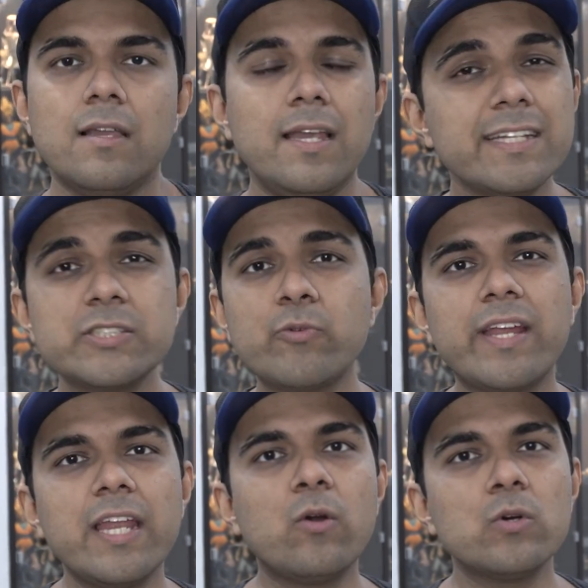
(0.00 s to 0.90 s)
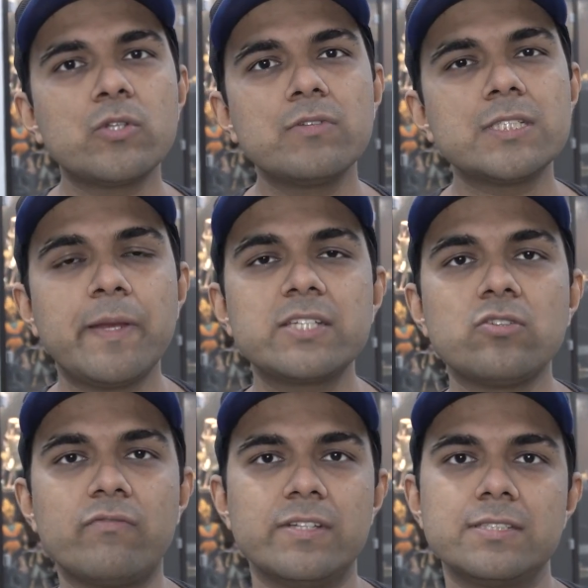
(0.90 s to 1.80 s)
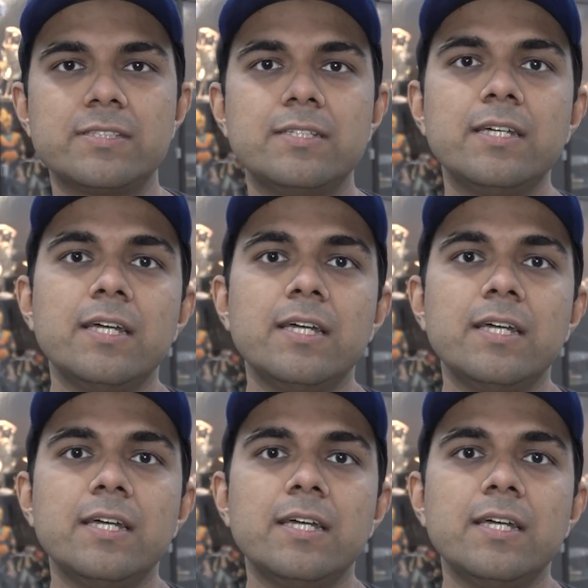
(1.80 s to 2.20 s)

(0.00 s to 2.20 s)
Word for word: Let us quickly go through the specs of this.